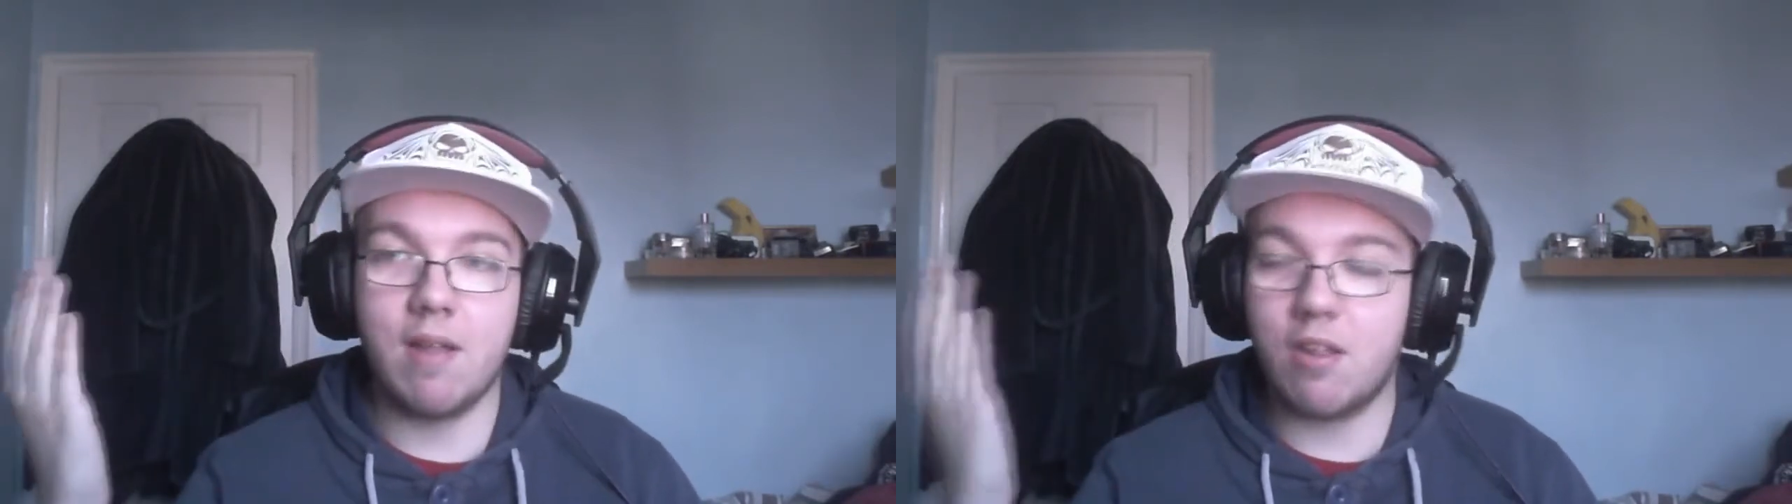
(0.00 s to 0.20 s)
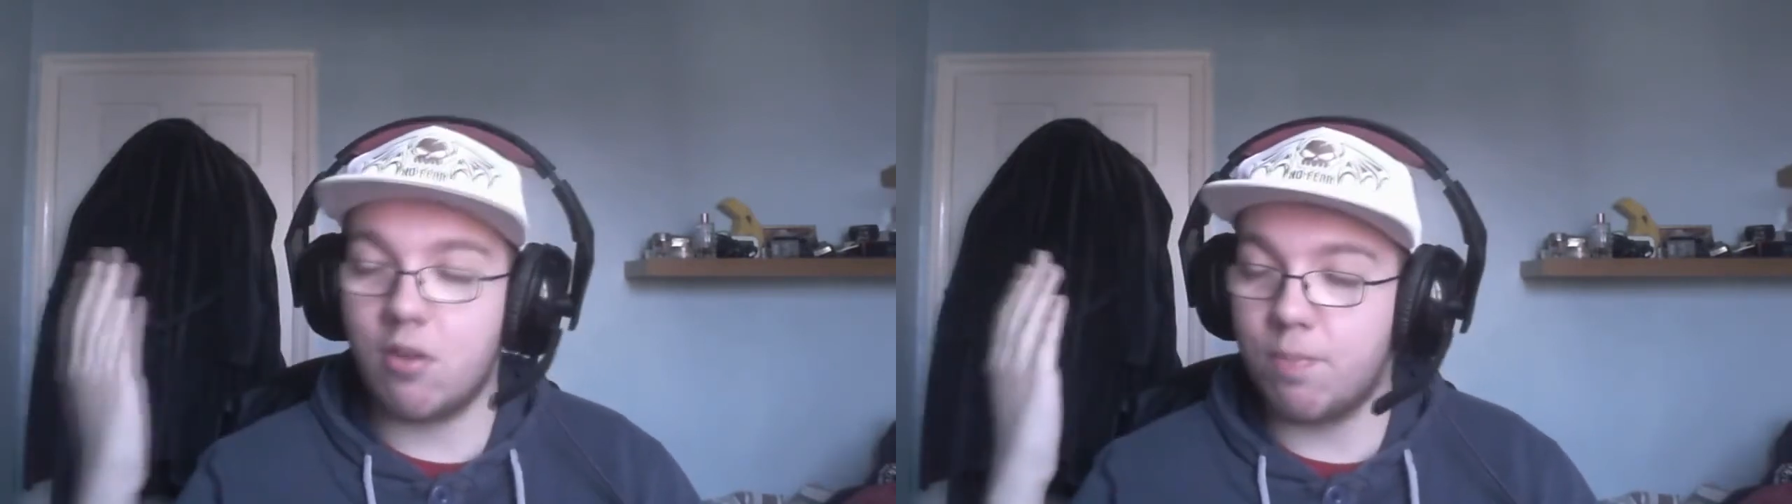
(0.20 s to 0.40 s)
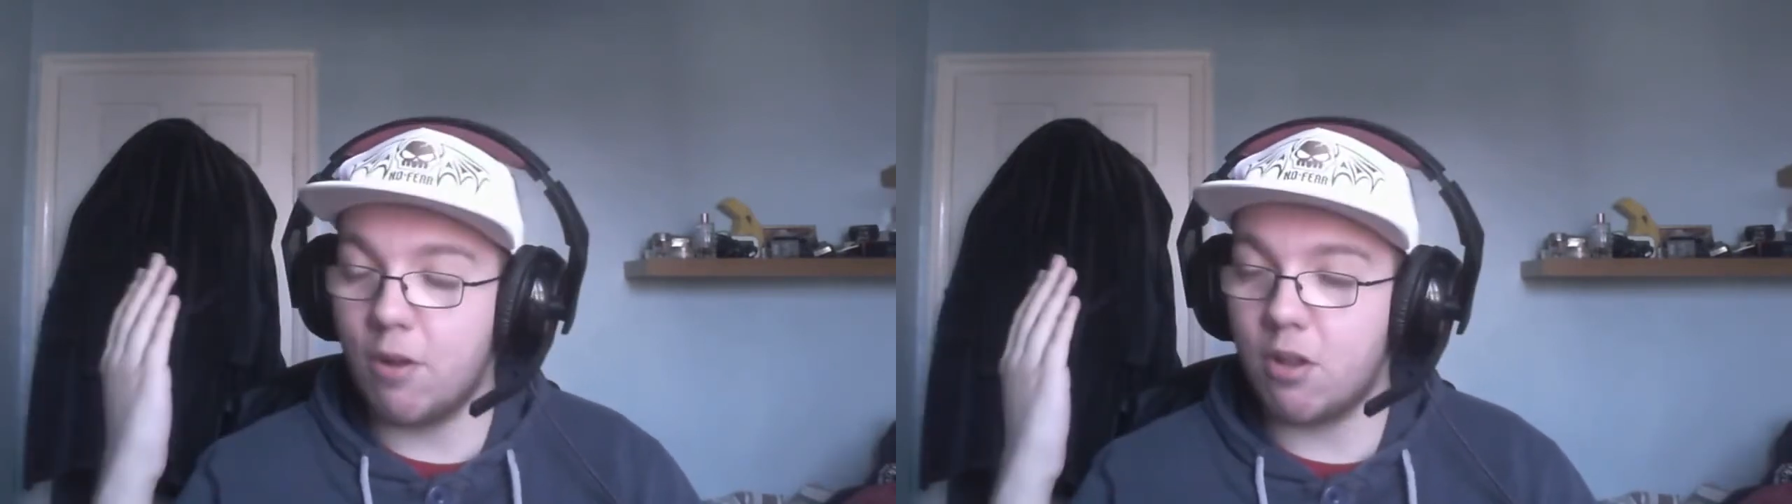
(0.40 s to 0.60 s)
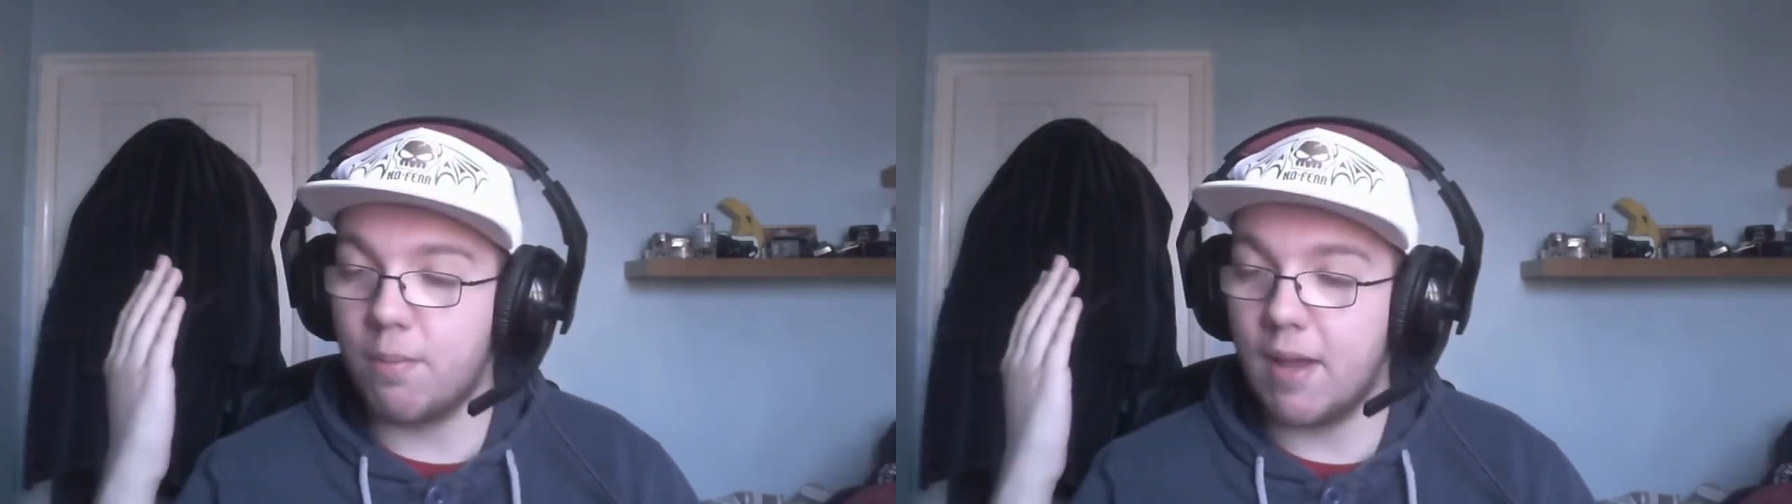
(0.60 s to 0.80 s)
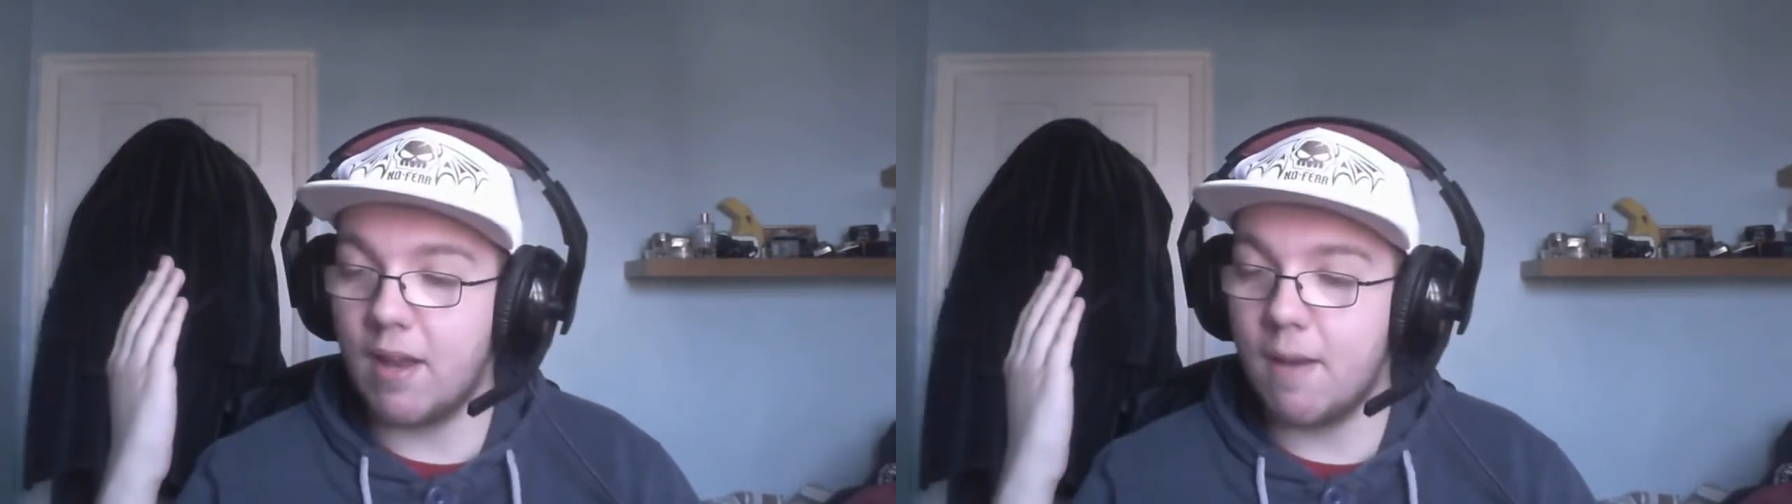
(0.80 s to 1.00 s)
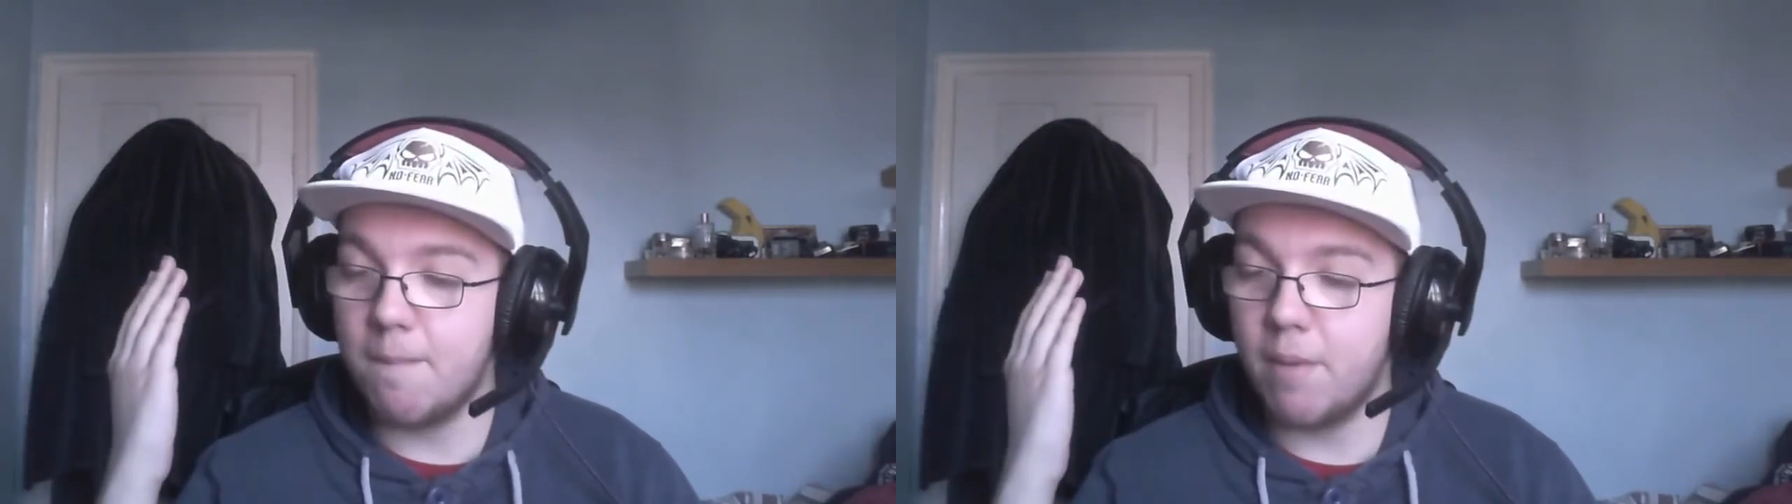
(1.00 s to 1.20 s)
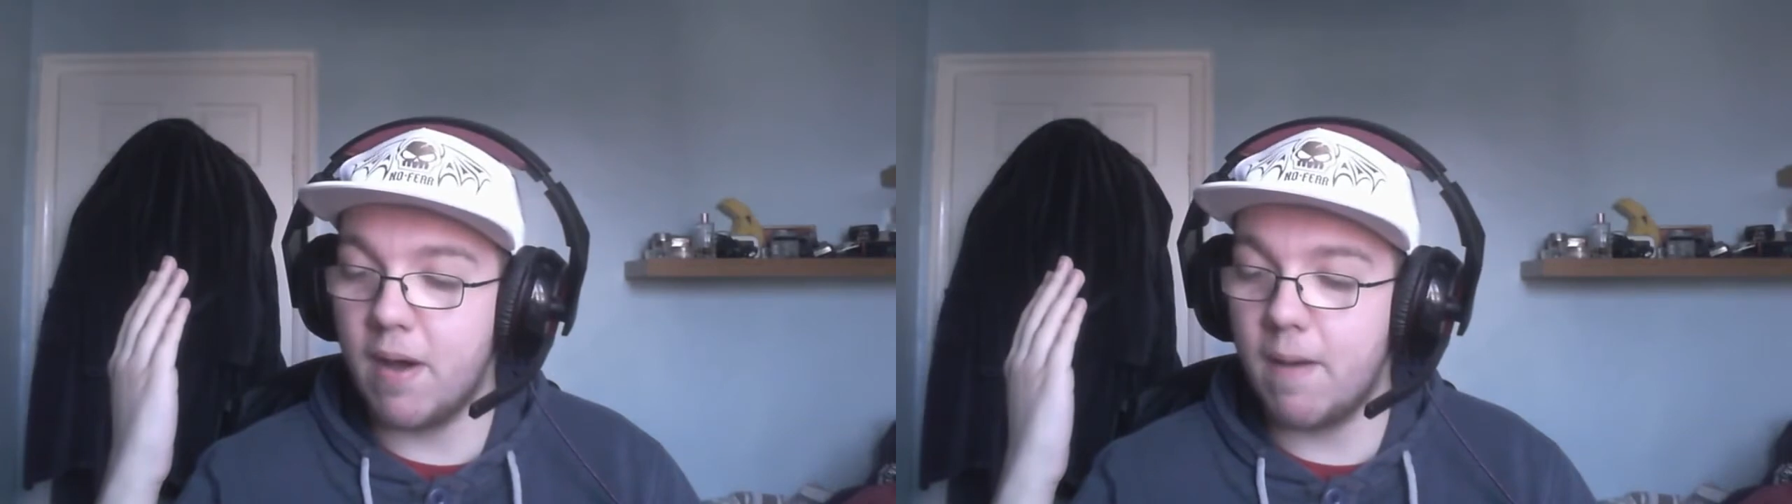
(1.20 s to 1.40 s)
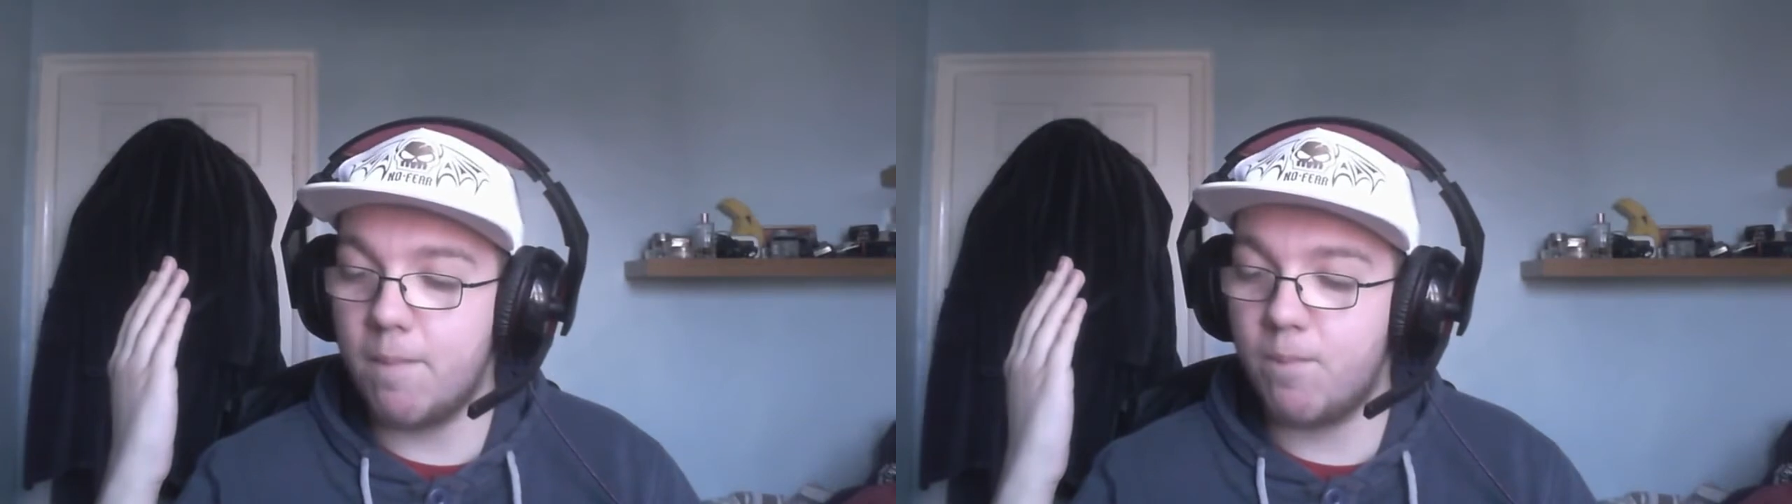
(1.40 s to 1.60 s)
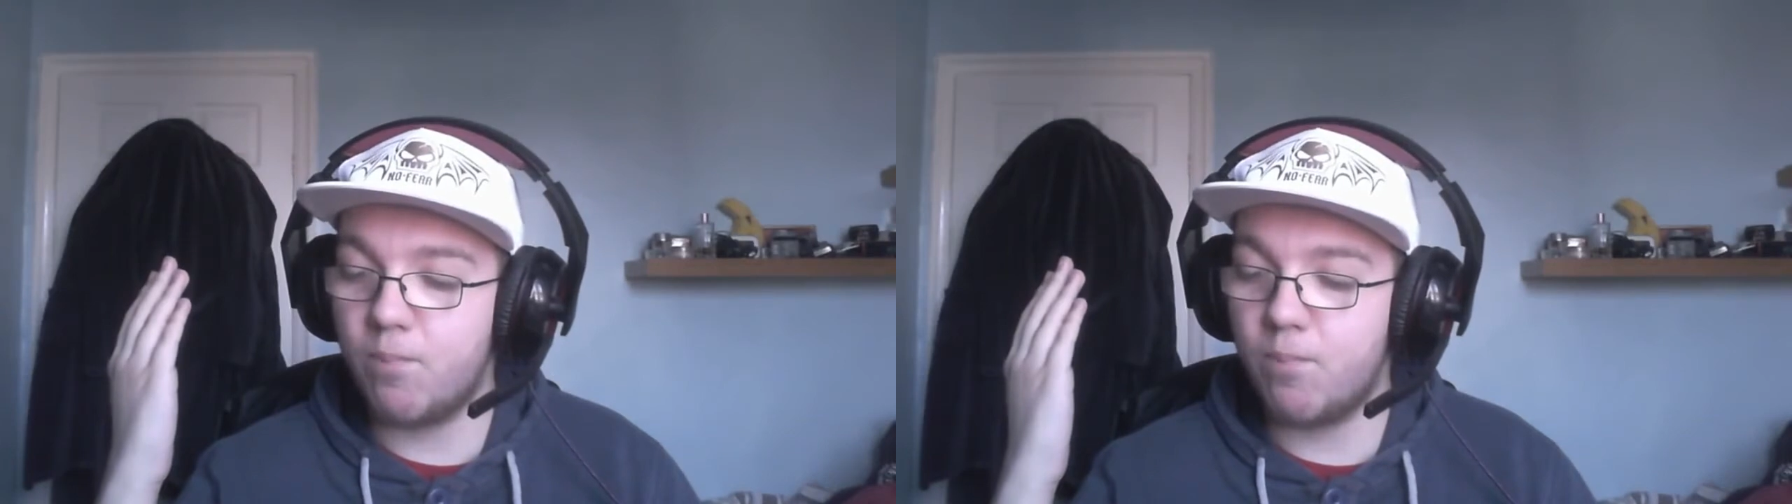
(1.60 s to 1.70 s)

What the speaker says: This is supposed to be number